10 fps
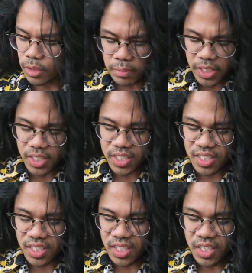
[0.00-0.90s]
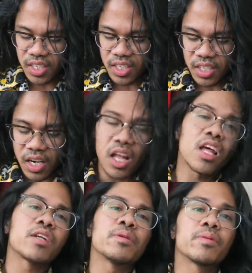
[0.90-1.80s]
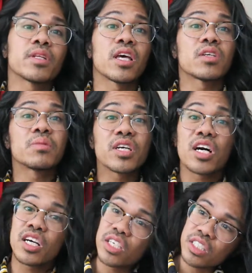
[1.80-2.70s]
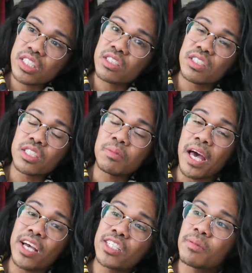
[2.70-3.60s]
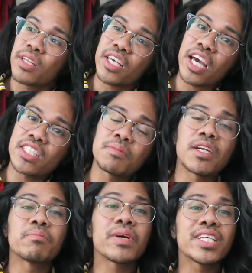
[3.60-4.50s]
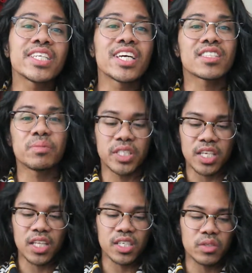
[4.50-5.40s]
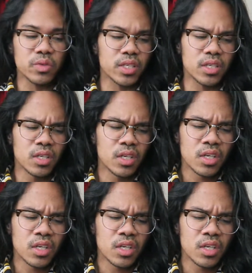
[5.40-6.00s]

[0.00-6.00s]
because a lot of people are like, oh my gosh, this bag I spent like X amount of money and I had to be delicate with.